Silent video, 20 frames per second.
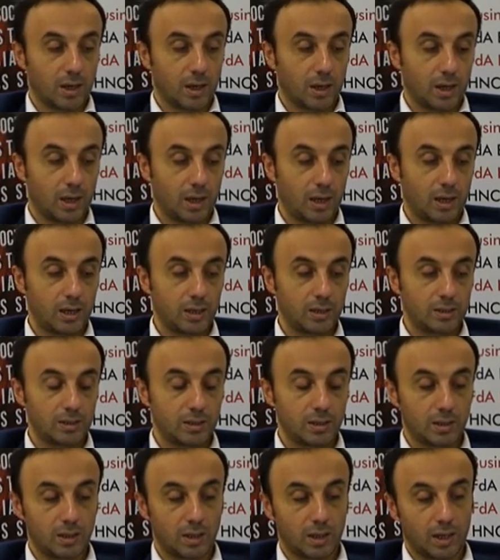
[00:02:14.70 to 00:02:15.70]
and
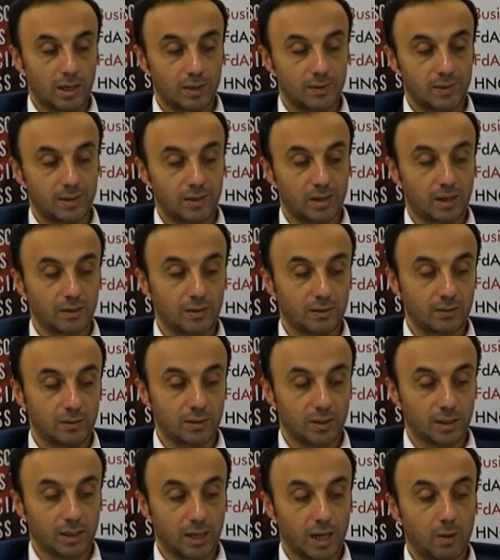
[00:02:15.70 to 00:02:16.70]
is another
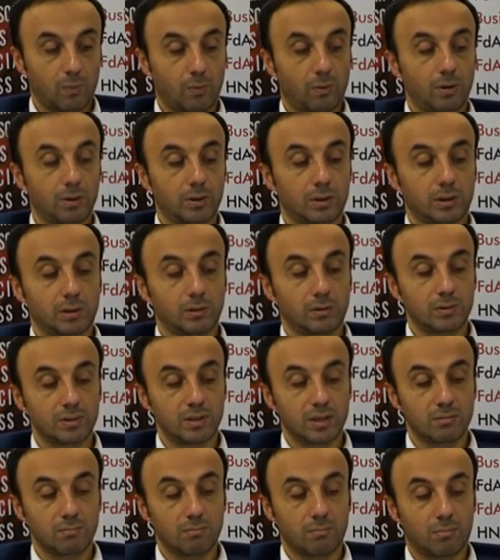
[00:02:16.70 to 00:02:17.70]
thing. Avoid
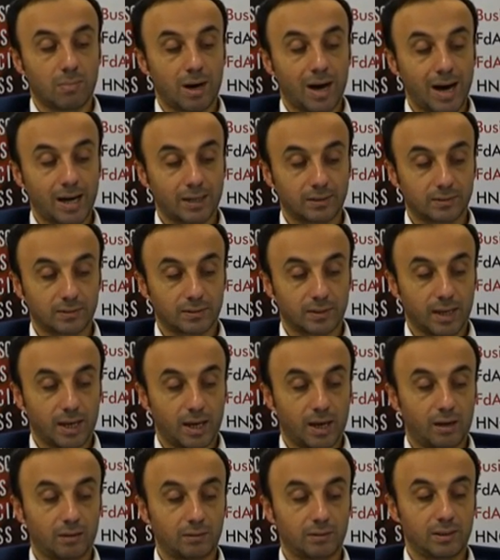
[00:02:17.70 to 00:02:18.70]
losing marks
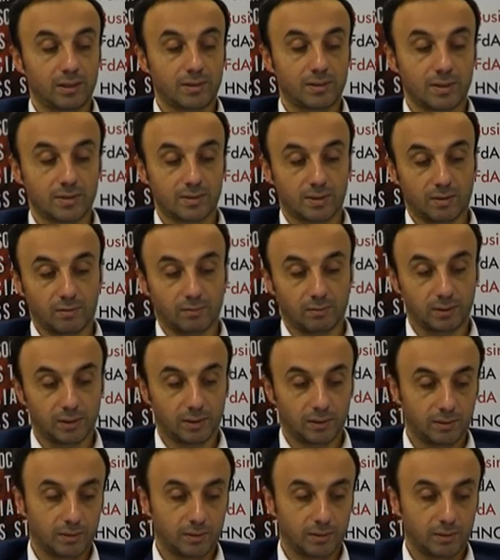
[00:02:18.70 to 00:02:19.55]
unnecessarily.